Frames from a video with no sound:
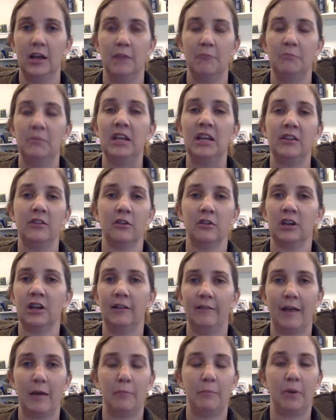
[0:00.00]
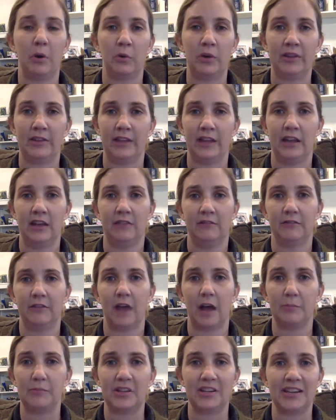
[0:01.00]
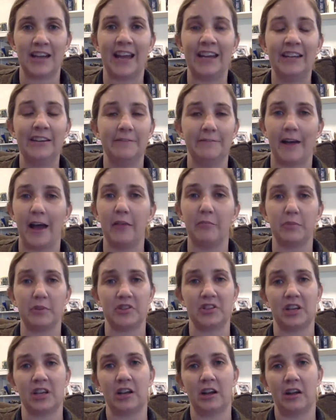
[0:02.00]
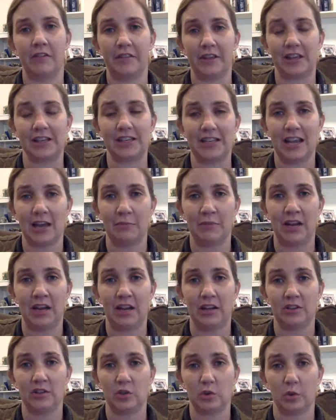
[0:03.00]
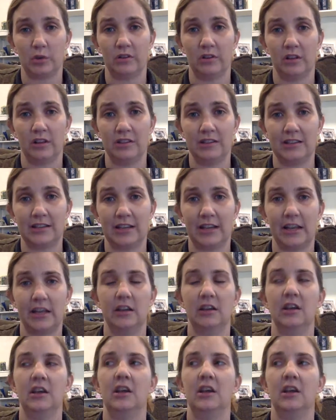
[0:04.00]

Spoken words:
meaning they're going to let Boeing leave up to 95% of the contaminated soil on site.